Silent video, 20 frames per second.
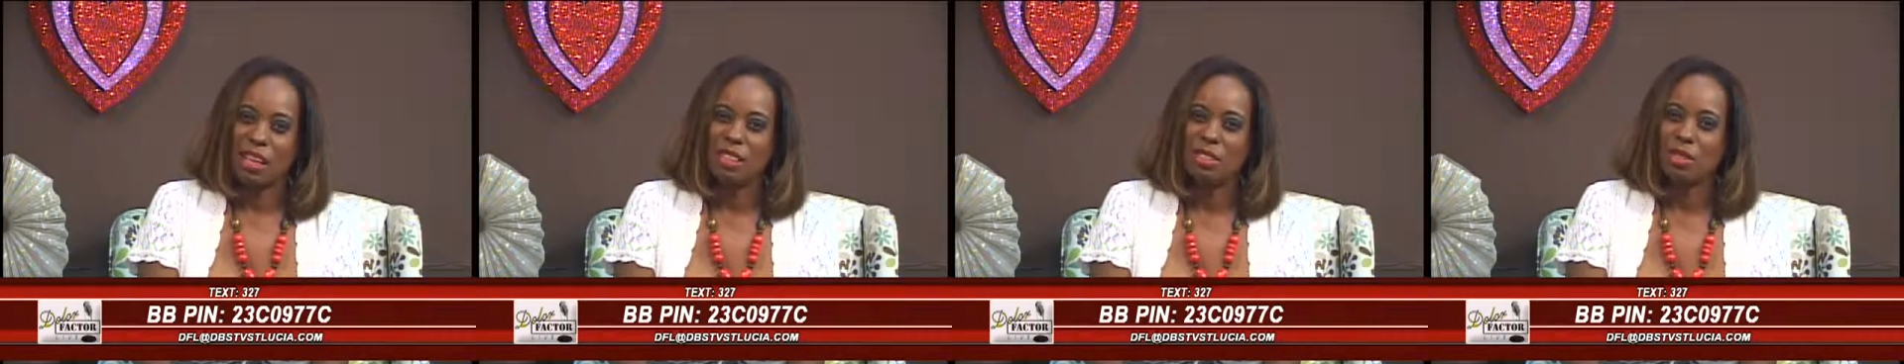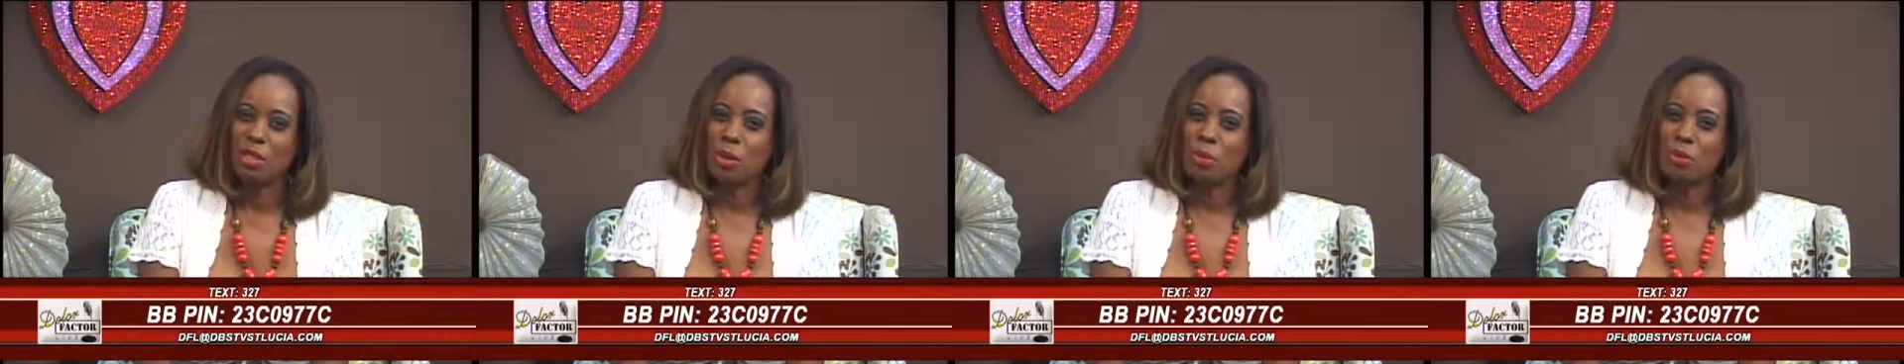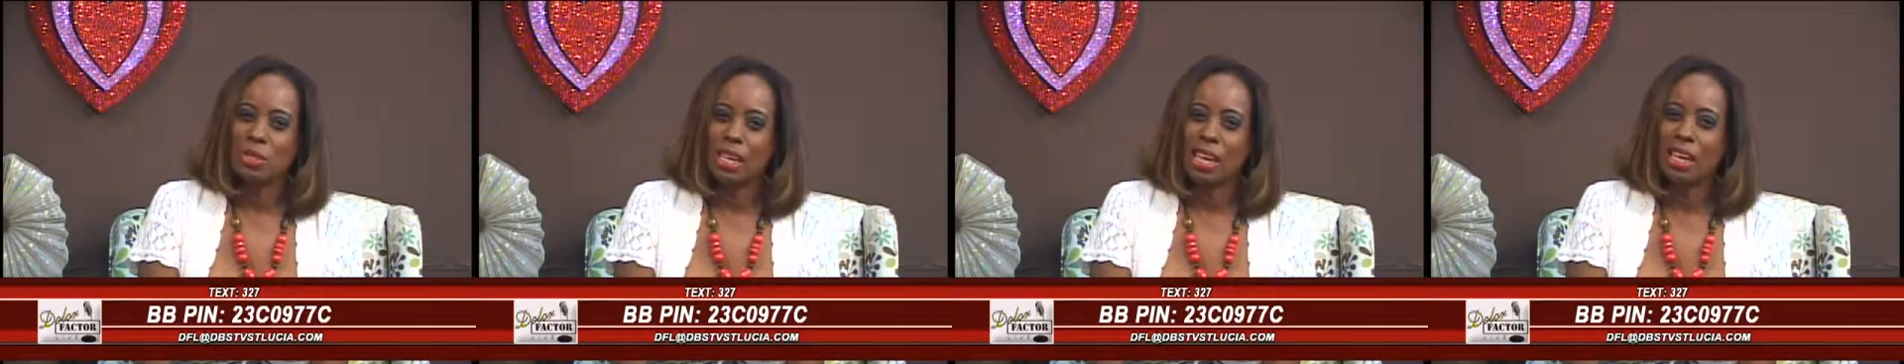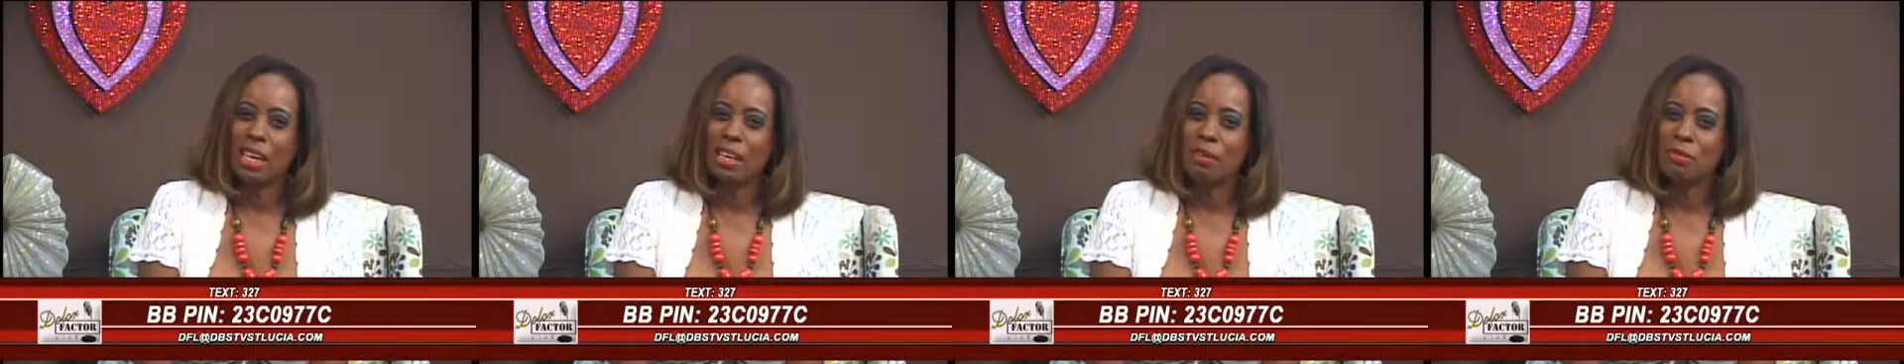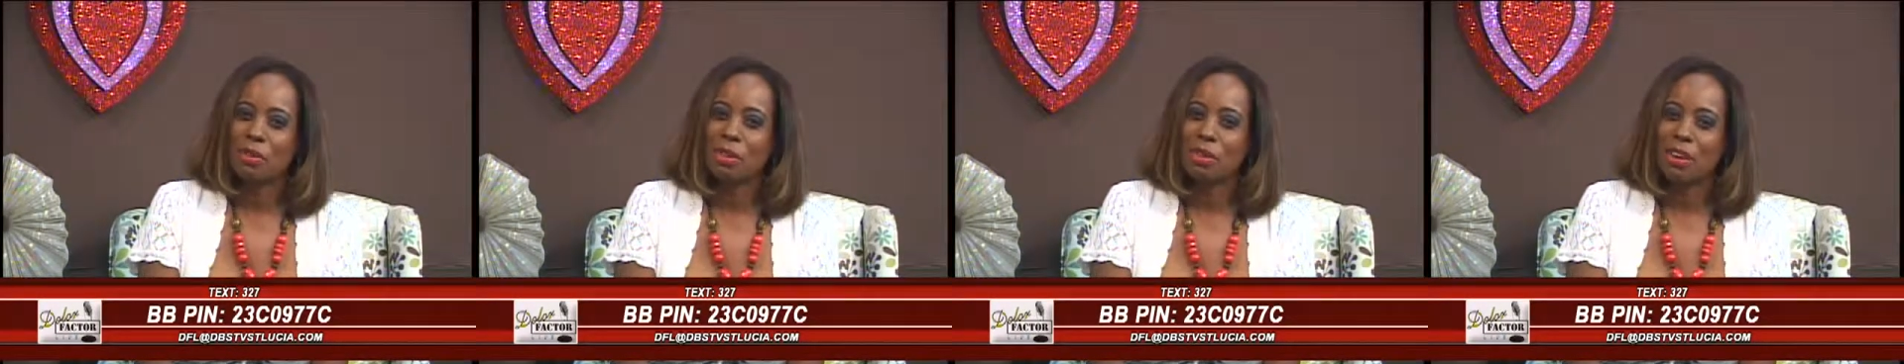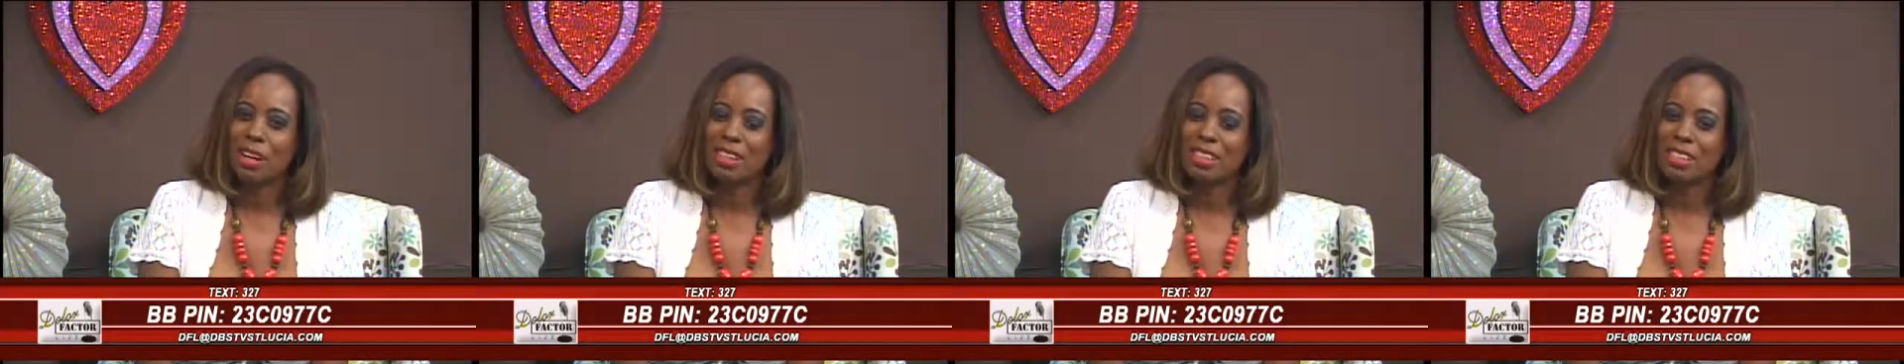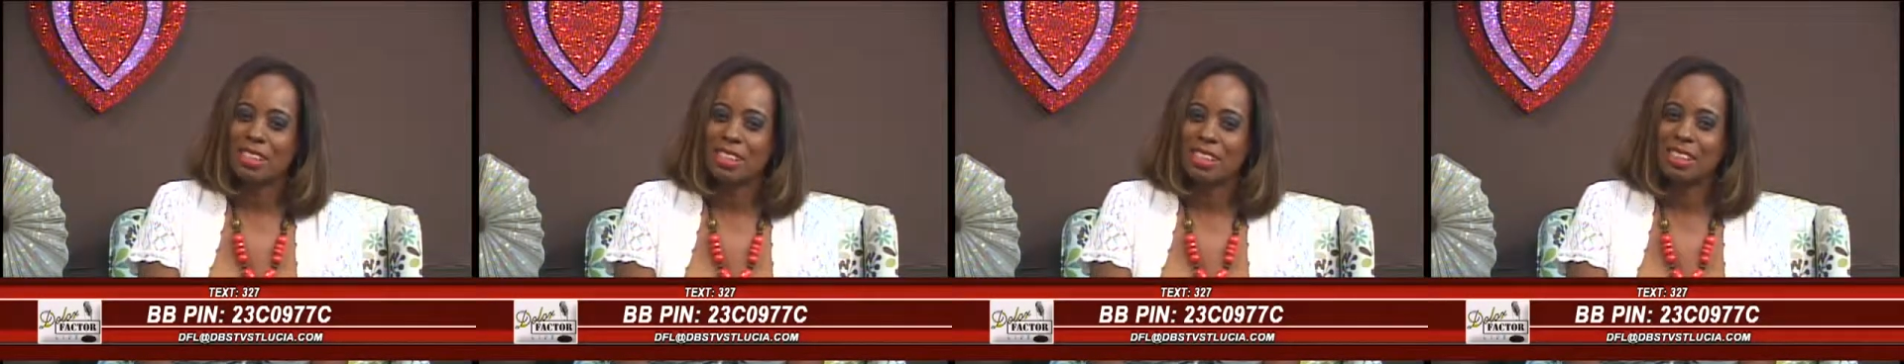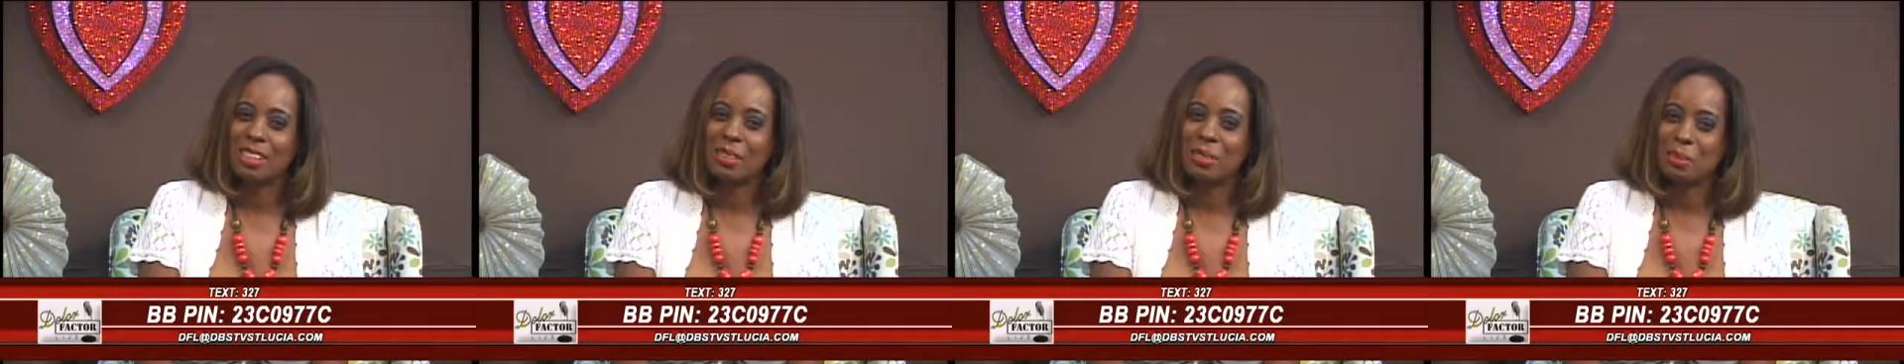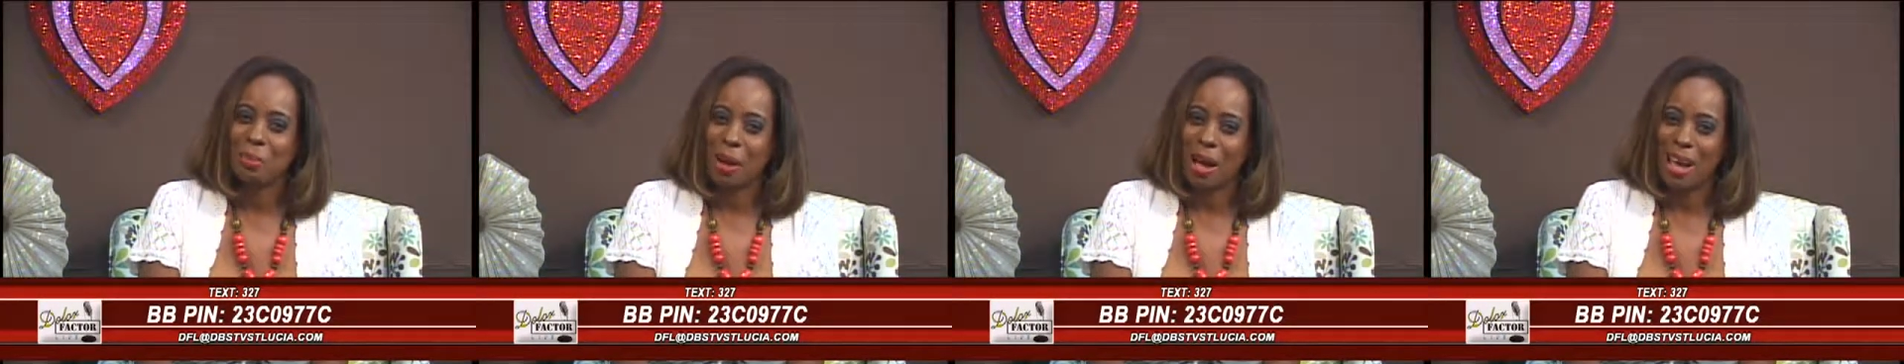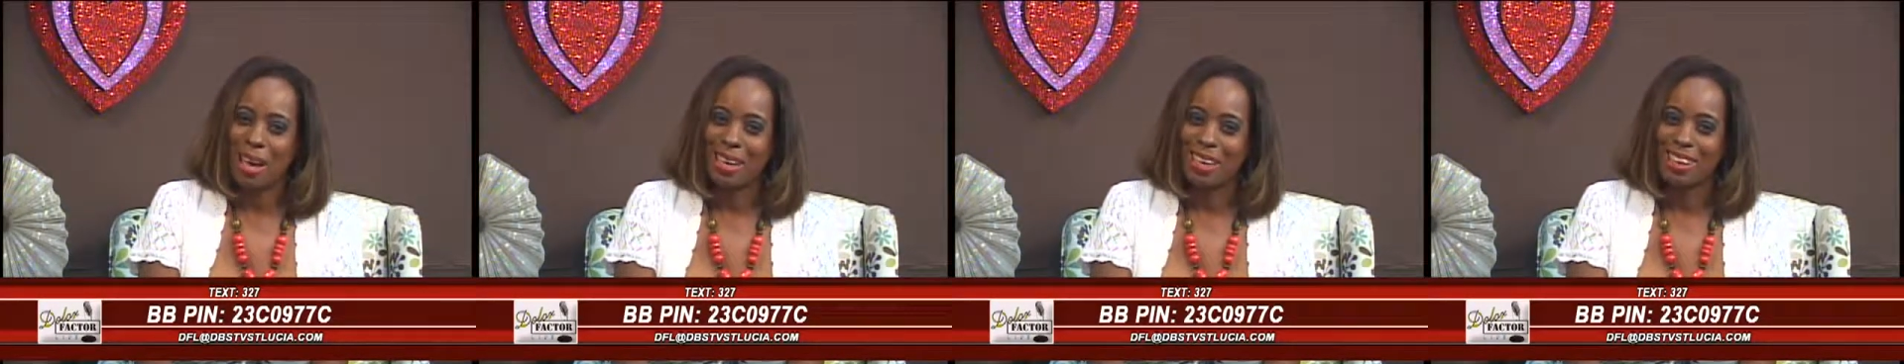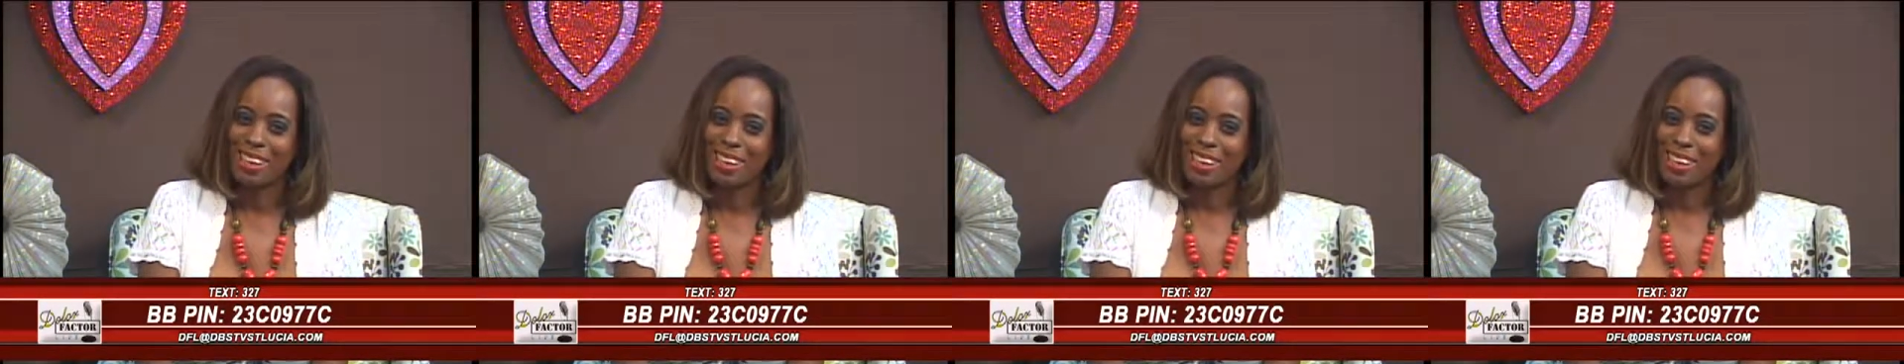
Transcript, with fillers: and don't take it for granted. Why?